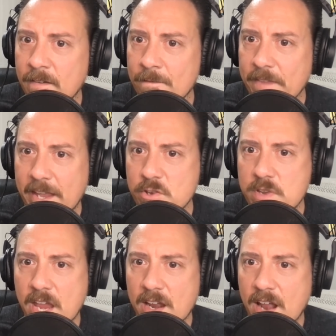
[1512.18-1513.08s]
And you
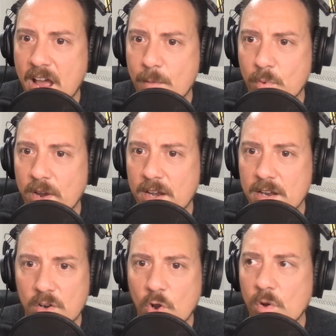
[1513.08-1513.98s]
can't operate.
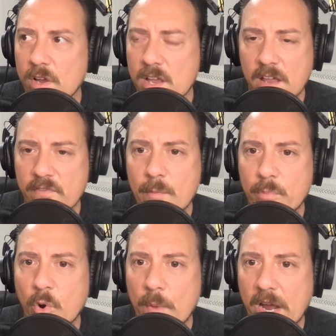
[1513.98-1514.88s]
No, if I
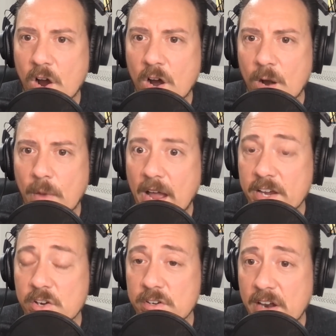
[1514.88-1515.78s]
broke my arm, I
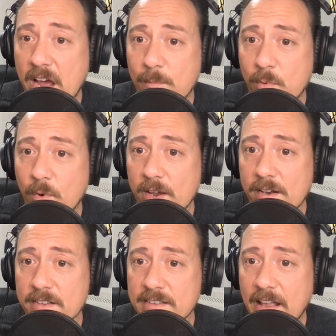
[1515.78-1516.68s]
couldn't
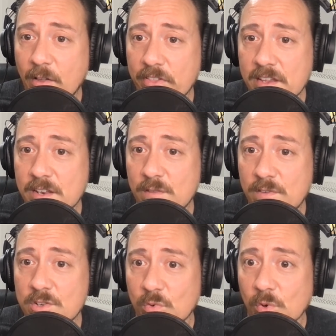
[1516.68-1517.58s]
operate as a healthy
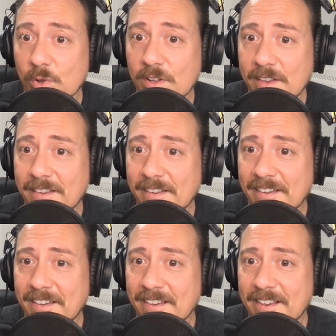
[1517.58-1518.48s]
individual
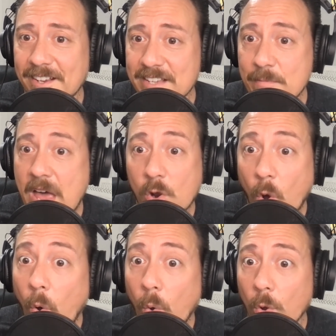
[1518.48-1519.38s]
because I'm not
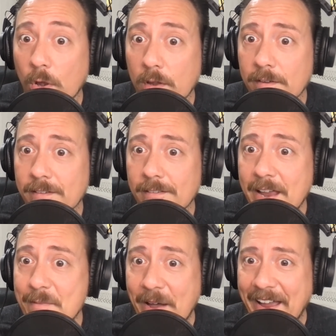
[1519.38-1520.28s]
whole.
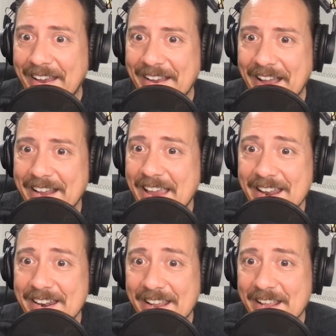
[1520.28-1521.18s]
Am I? I
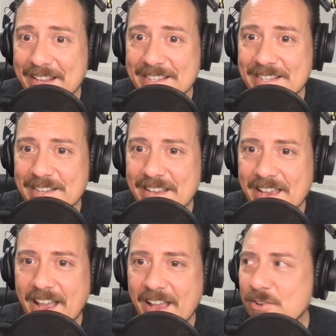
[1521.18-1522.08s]
can't.
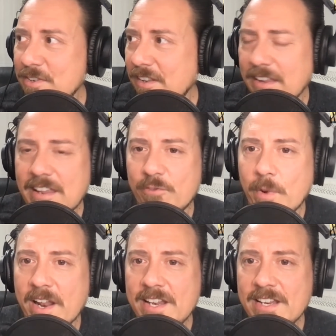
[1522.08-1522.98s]
I couldn't lift
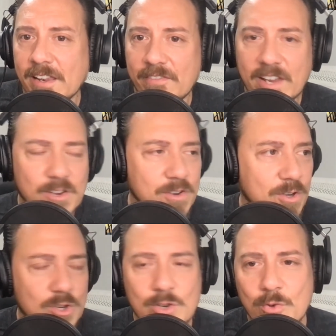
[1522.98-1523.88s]
what I need to lift. I
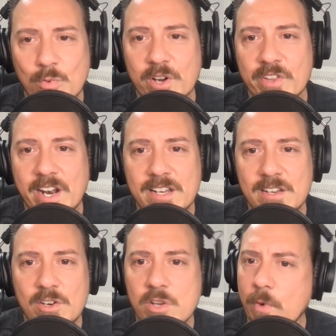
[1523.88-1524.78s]
couldn't do the work that I need
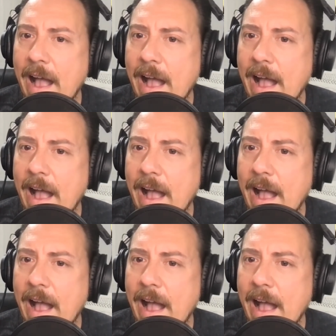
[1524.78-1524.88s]
to do.